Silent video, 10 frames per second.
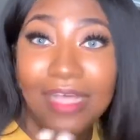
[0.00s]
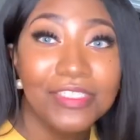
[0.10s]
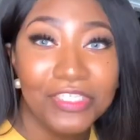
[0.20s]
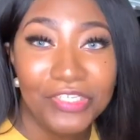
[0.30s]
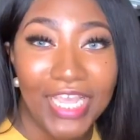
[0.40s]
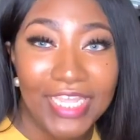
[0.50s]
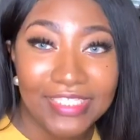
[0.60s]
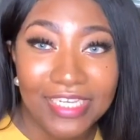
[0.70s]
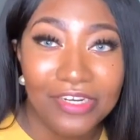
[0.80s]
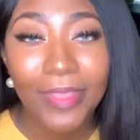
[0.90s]
tell you guys
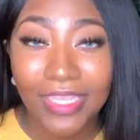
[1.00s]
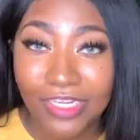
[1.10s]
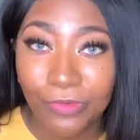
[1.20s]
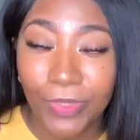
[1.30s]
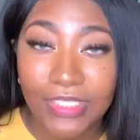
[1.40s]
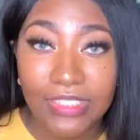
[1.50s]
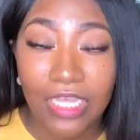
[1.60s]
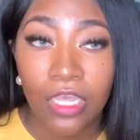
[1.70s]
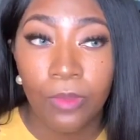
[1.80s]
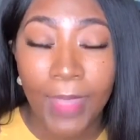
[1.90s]
later. But anyways,
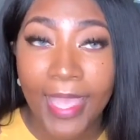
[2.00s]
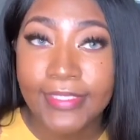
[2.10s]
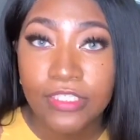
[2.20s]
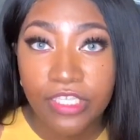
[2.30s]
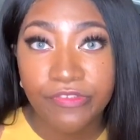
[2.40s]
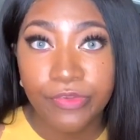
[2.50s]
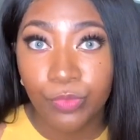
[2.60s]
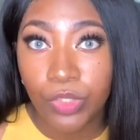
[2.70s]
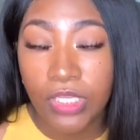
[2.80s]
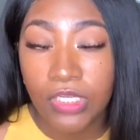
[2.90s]
I tell
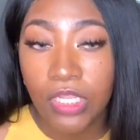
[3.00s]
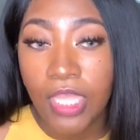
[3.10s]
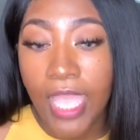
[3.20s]
everyone